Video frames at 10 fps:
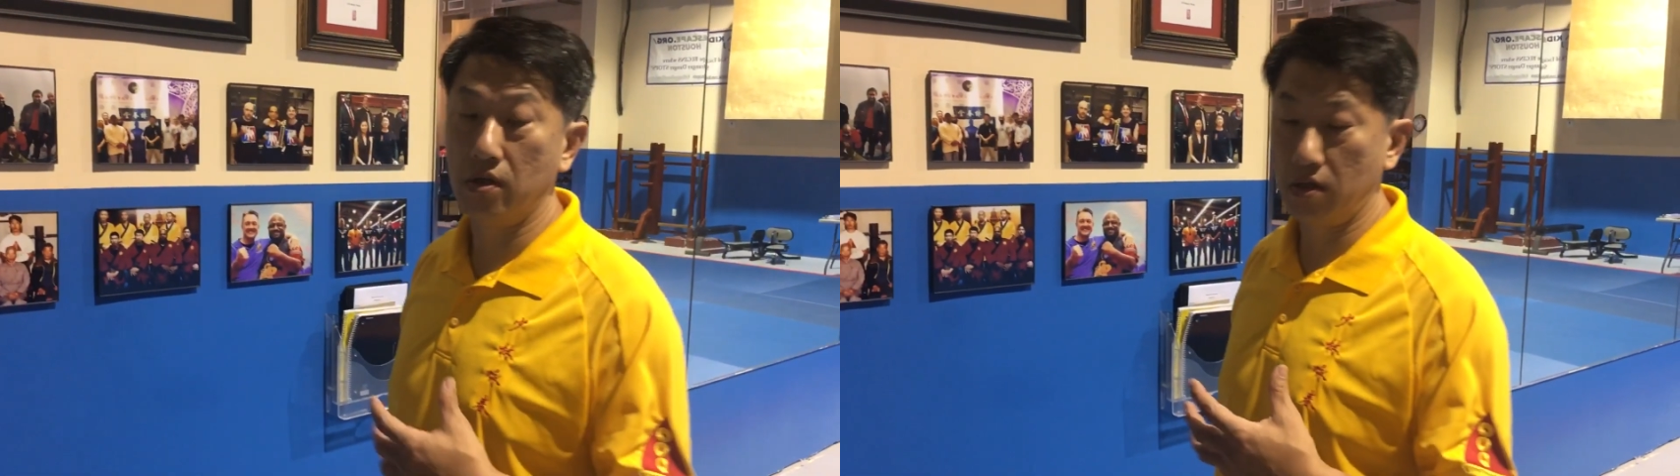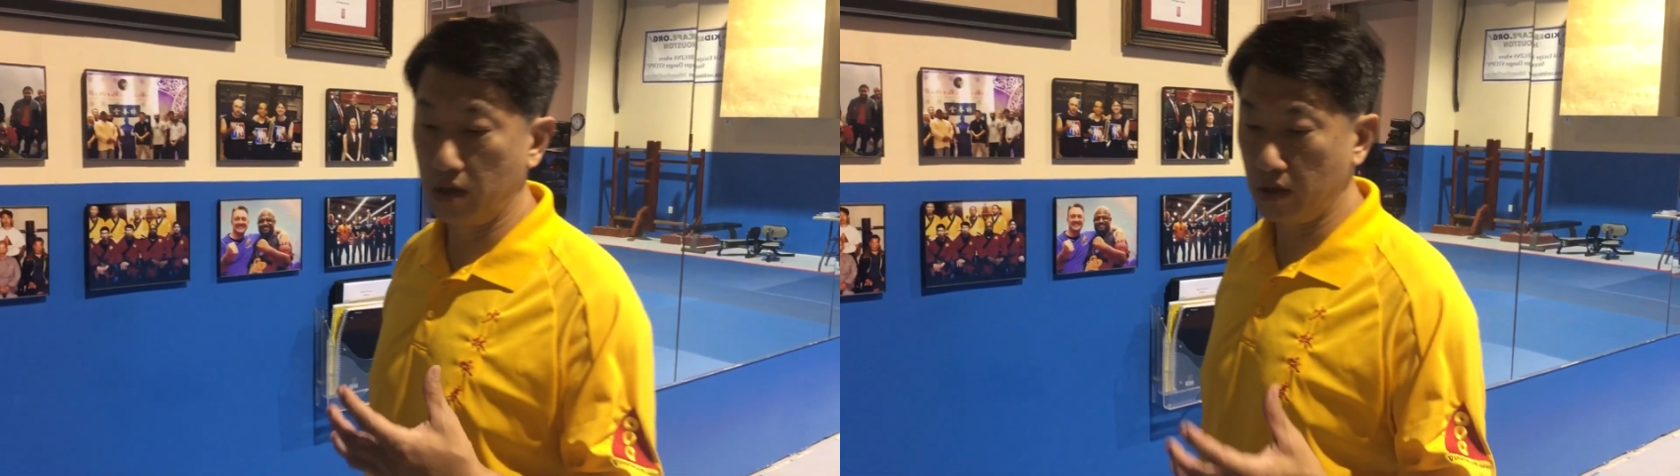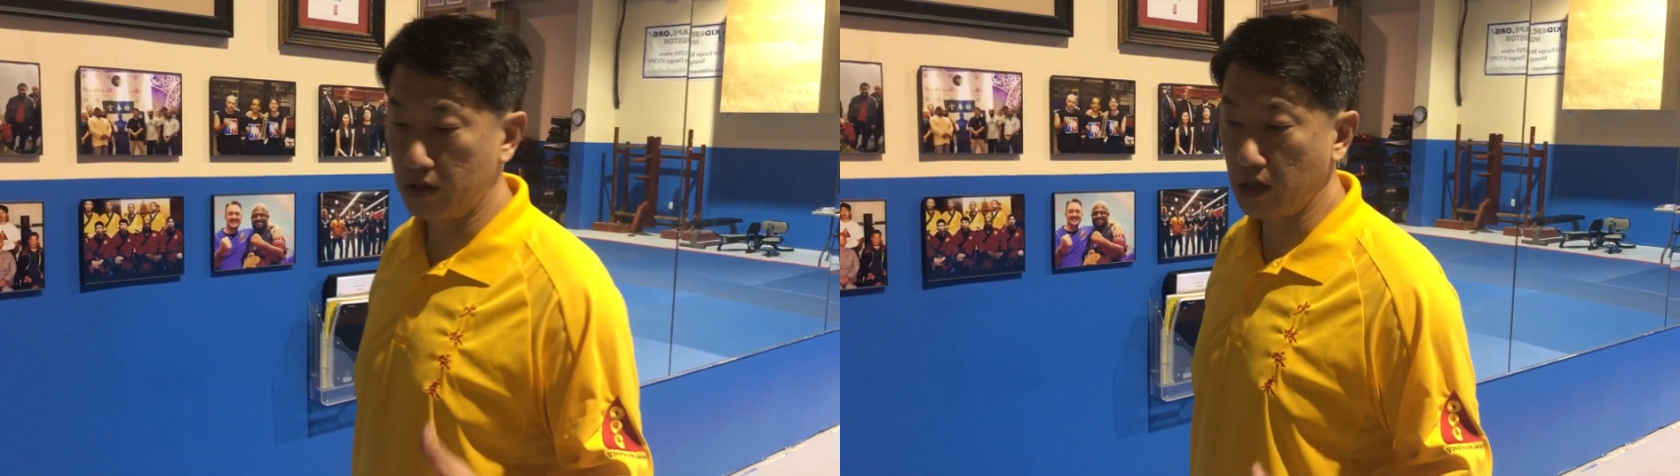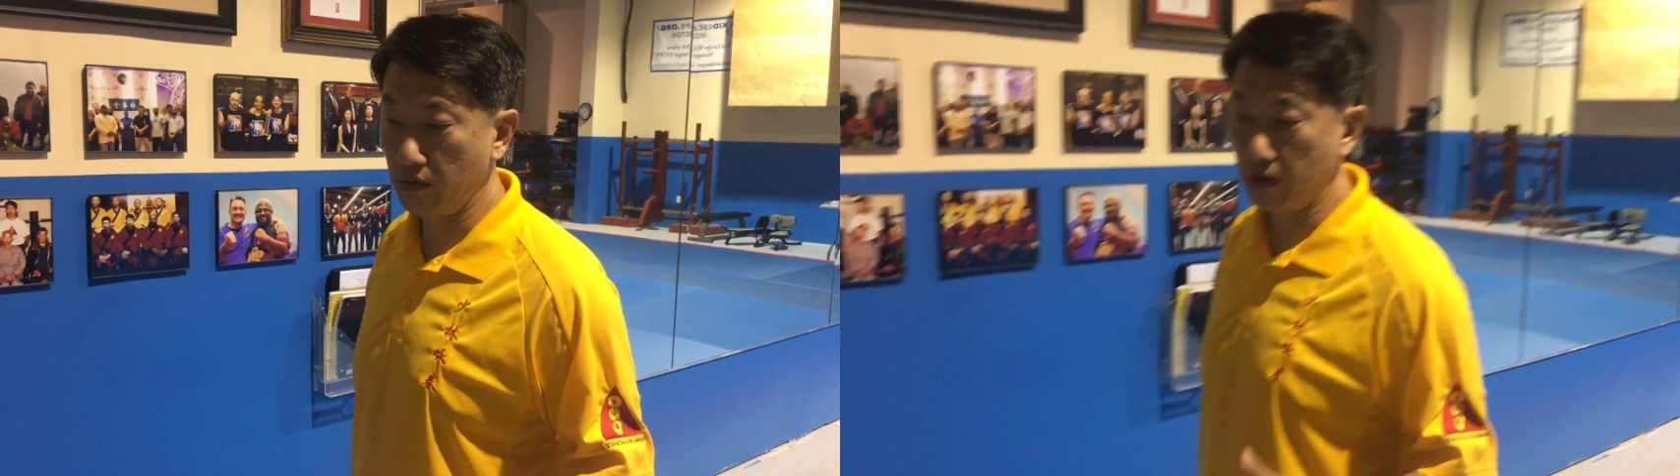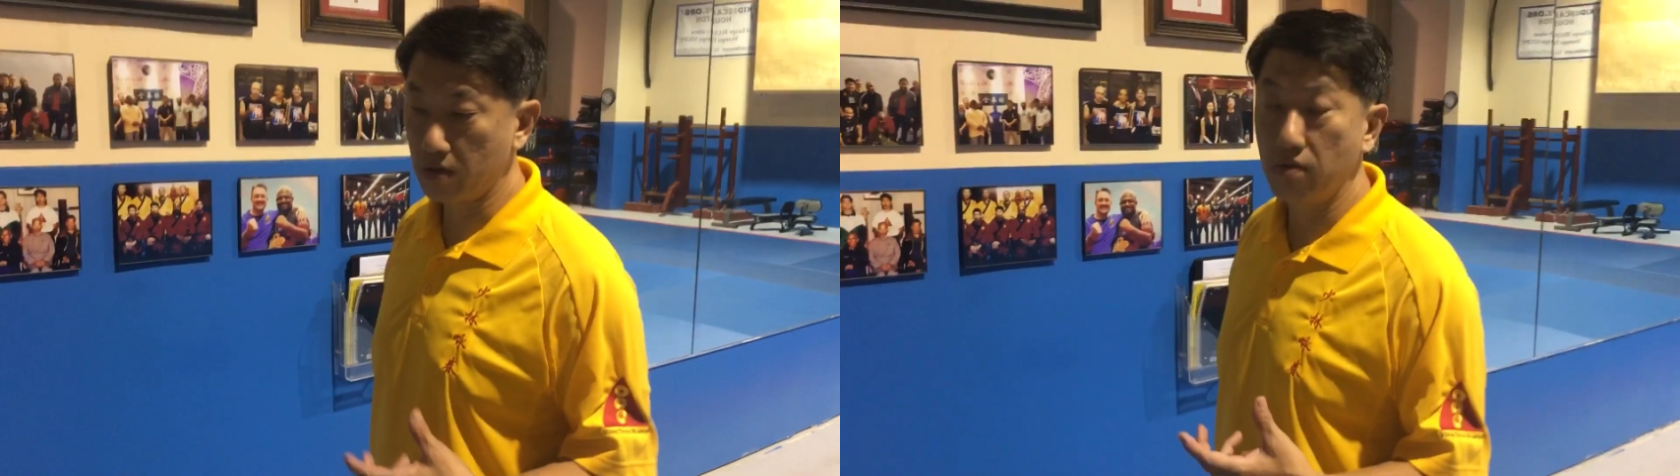all the
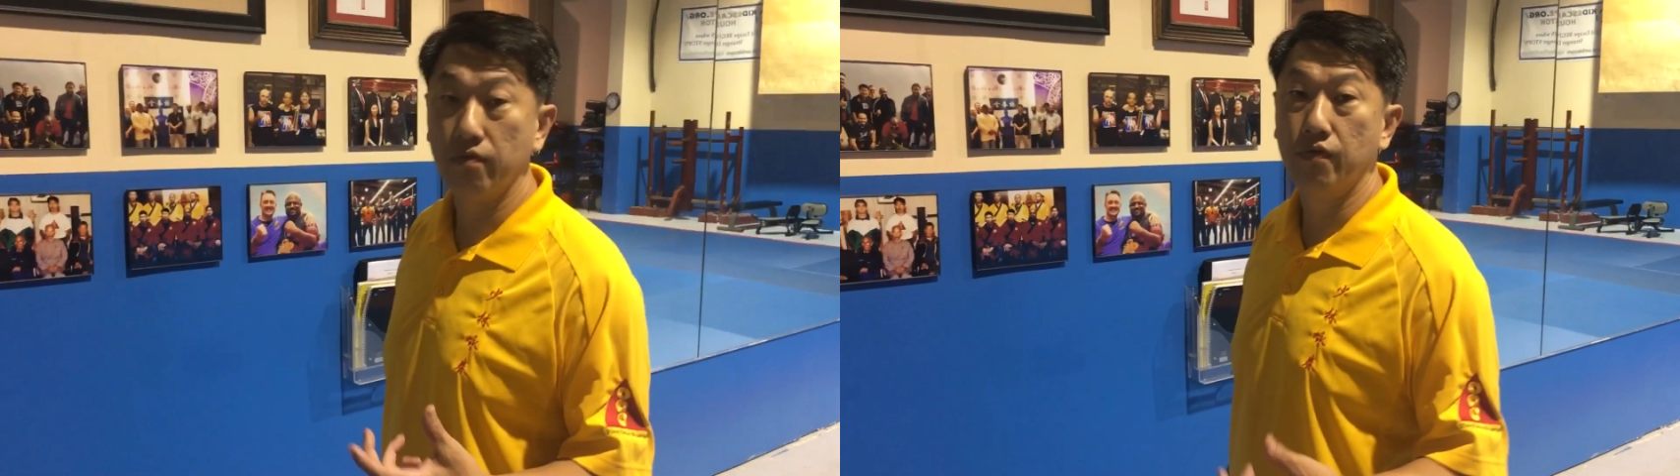Shaolin Kung